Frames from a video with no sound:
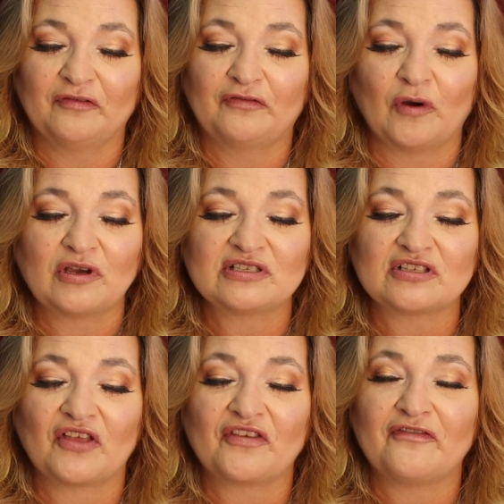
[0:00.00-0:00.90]
Focus
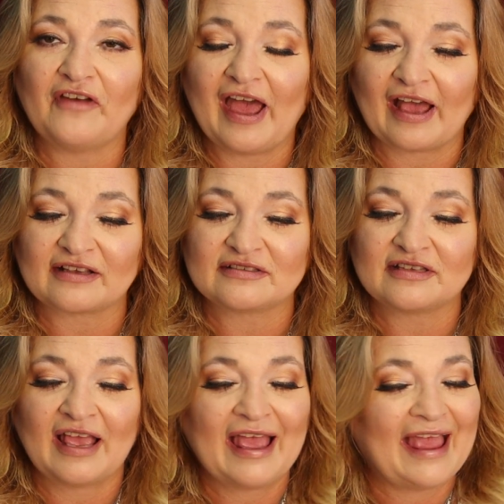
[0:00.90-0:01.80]
on the
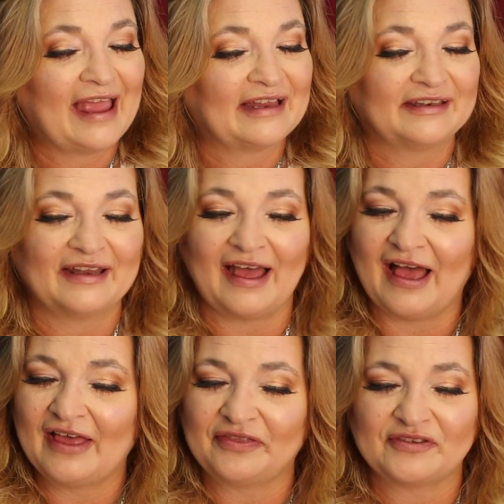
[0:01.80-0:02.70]
facts and
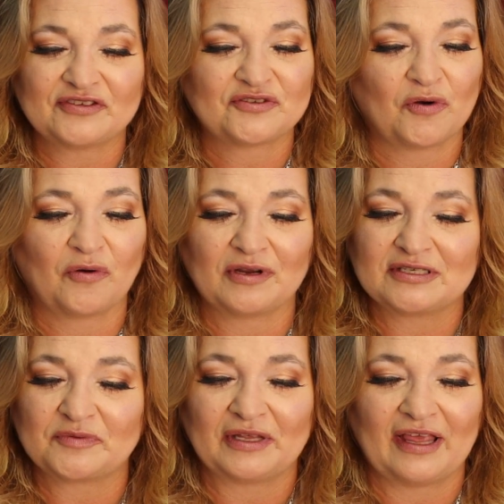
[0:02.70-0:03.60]
not the
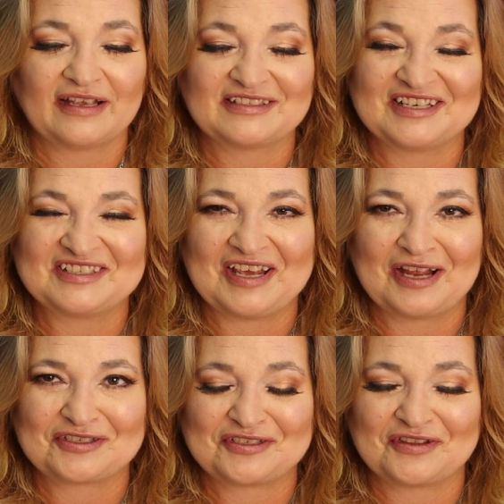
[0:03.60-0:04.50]
stories we like to
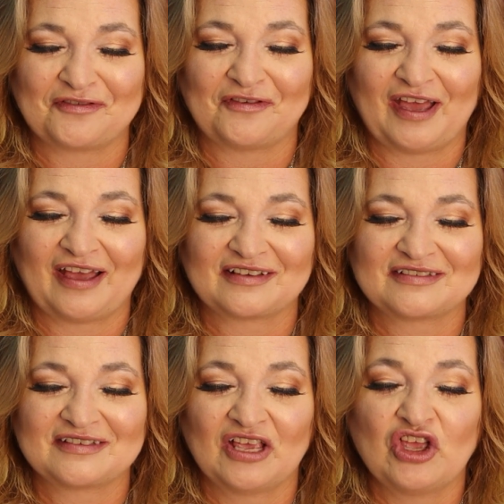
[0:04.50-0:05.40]
attach to the
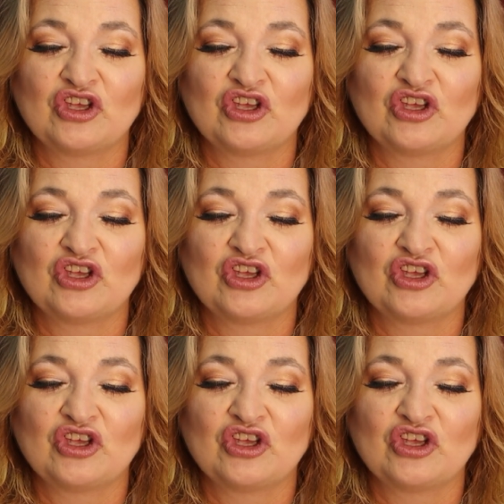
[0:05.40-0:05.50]
facts.